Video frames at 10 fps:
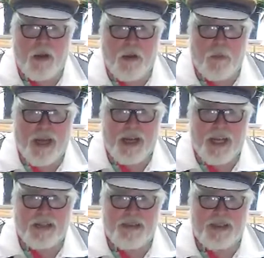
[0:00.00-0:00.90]
about
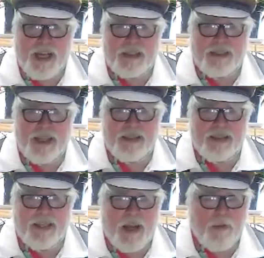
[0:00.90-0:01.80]
insects next
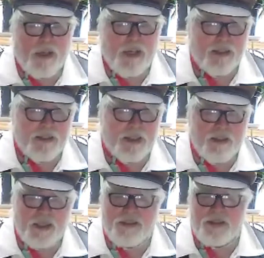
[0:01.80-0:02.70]
time because
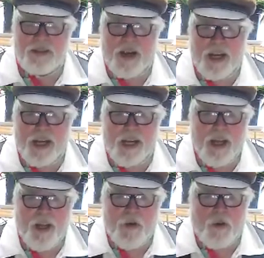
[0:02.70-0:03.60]
they're just starting.
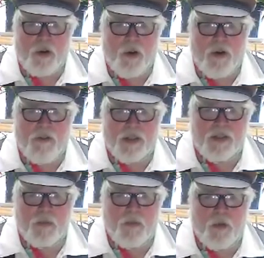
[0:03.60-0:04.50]
We'll go over
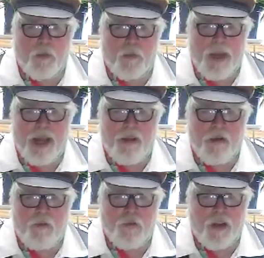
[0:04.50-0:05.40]
some of the
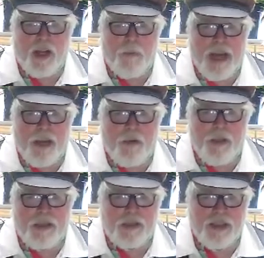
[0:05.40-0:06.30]
really bad
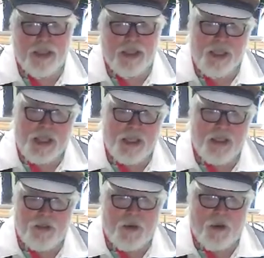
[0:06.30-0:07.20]
ones and
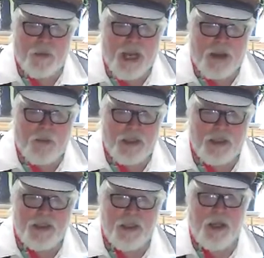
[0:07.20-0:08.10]
the sort of bad
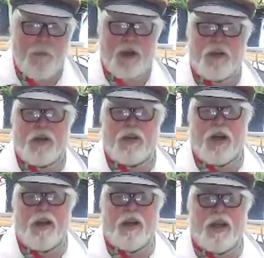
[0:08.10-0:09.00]
ones. But good
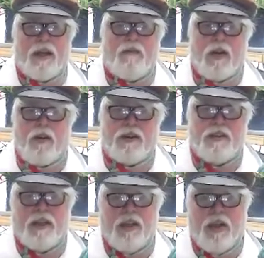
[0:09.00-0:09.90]
gardening,
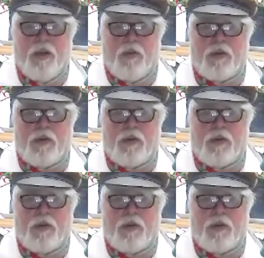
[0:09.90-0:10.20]
folks. We'll